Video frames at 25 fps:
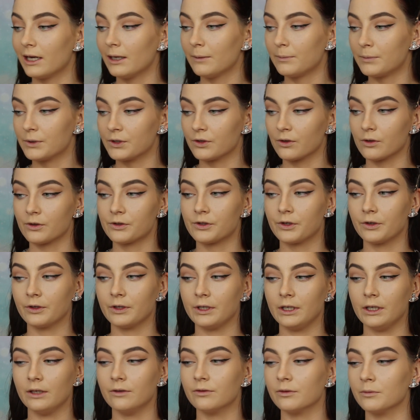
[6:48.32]
step is
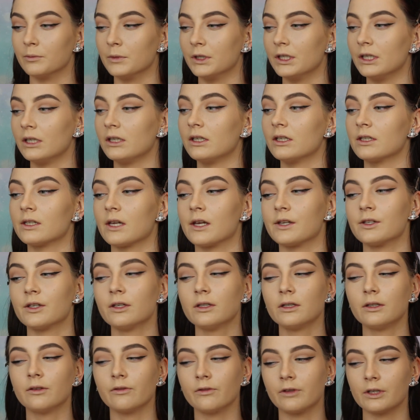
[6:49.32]
also key for me because I
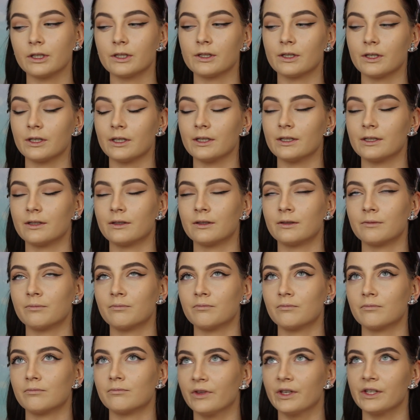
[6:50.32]
don't know
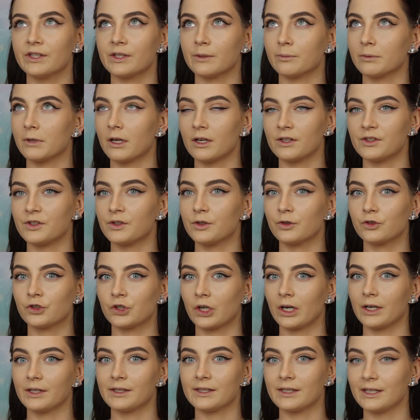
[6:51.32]
if this applies to
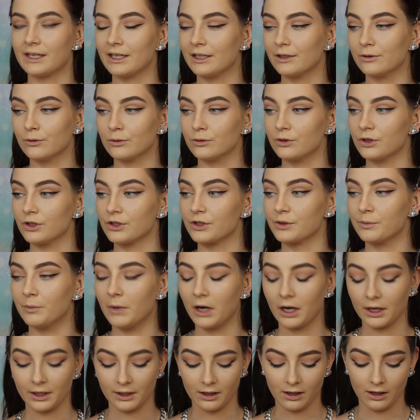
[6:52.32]
dry skin or just
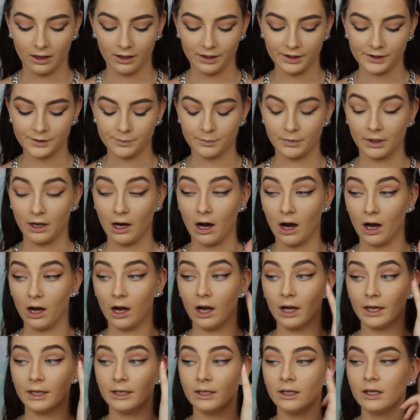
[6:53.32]
my eyes, but
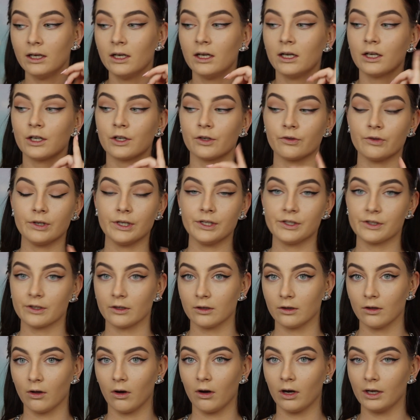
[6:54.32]
I
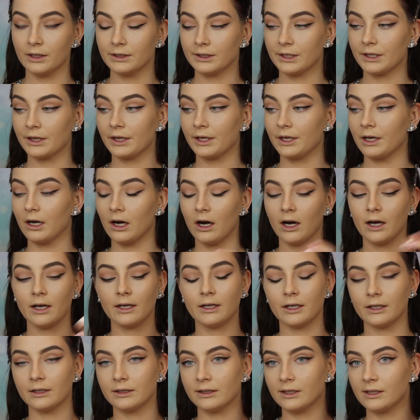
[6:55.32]
crease a lot under the
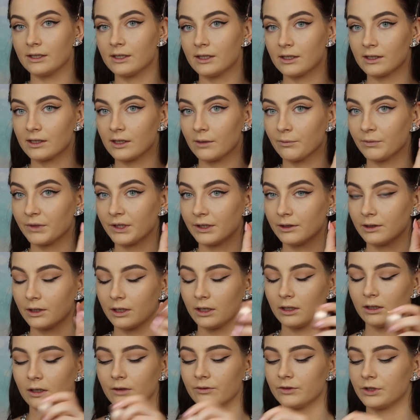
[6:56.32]
eye, and this is something
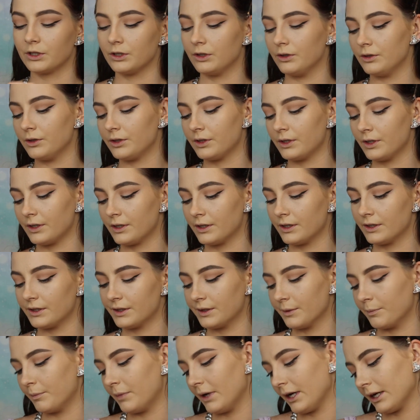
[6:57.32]
that I love to use. This
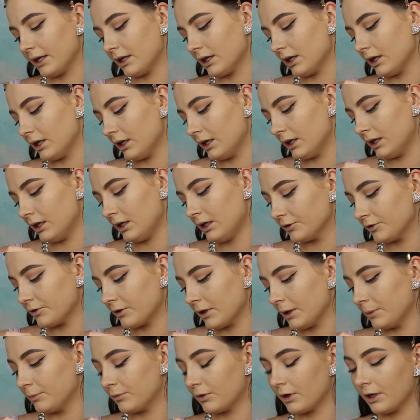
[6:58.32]
is the Becca
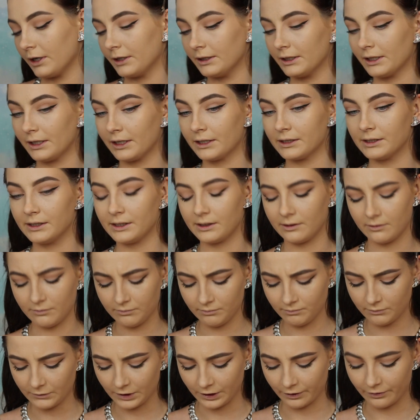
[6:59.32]
Eye Brightening
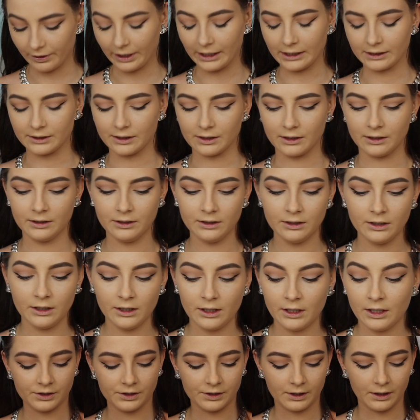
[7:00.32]
Corrector.
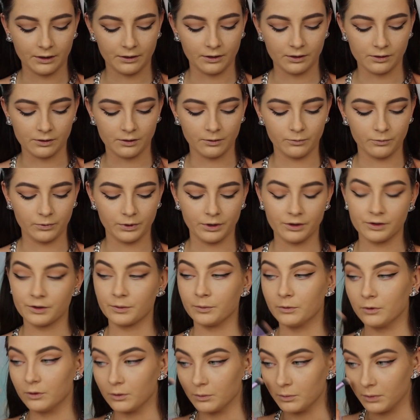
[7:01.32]
just take this on with a
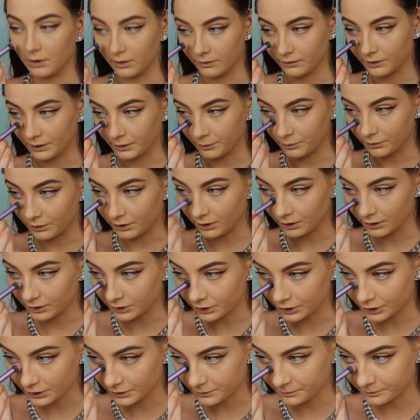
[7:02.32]
small buffing
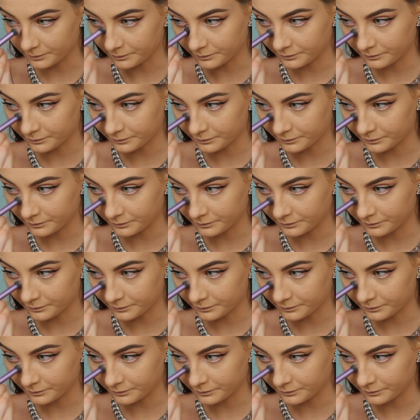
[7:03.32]
brush.